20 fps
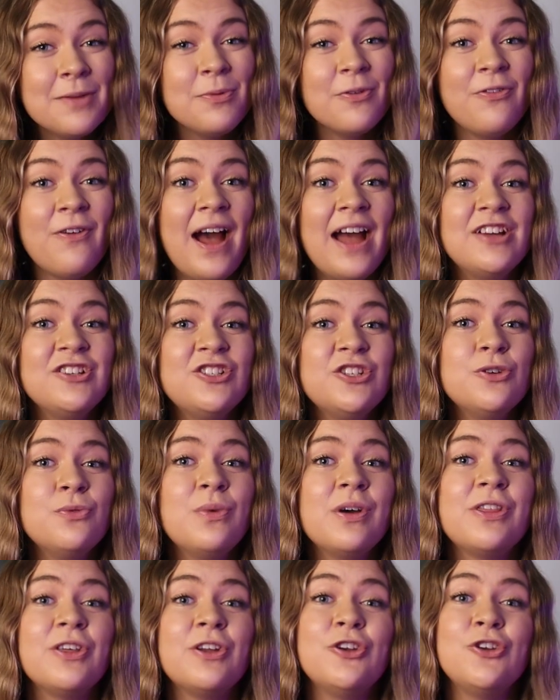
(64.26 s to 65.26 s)
can provide you
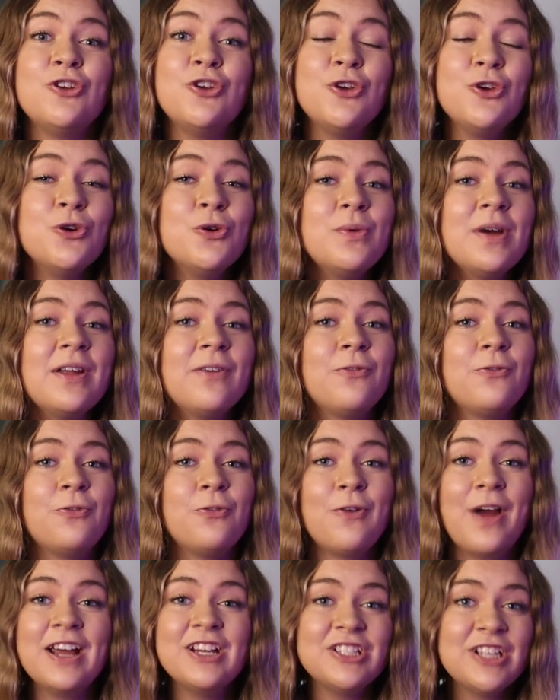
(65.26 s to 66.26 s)
with new and
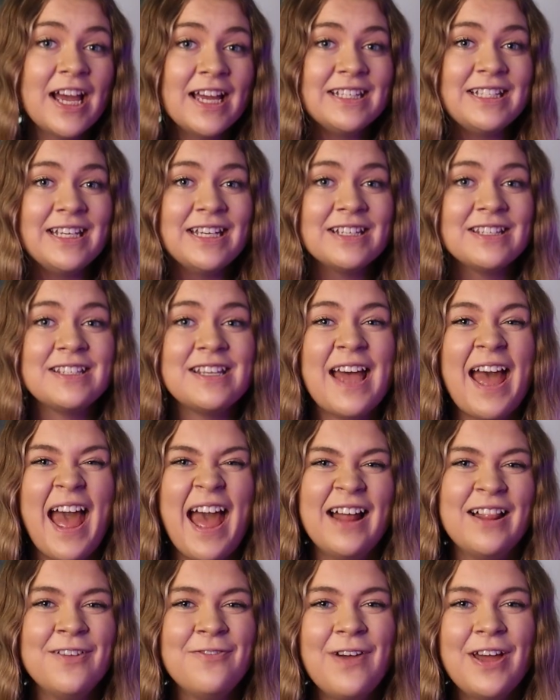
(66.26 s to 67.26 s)
fresh ideas to
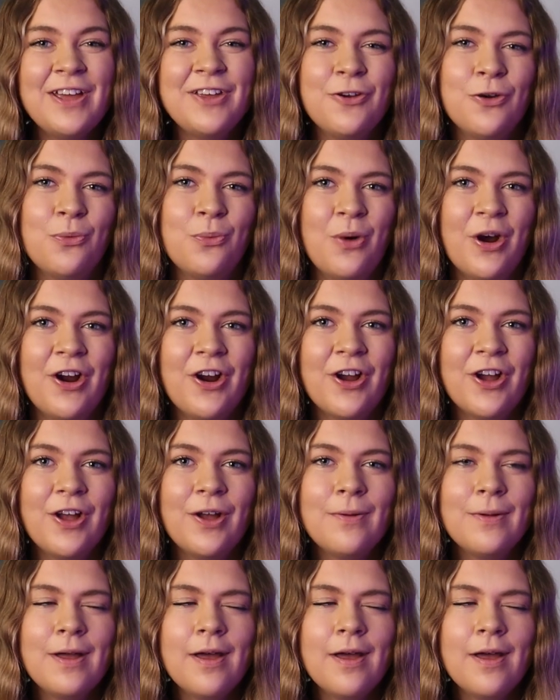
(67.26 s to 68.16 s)
elevate your work.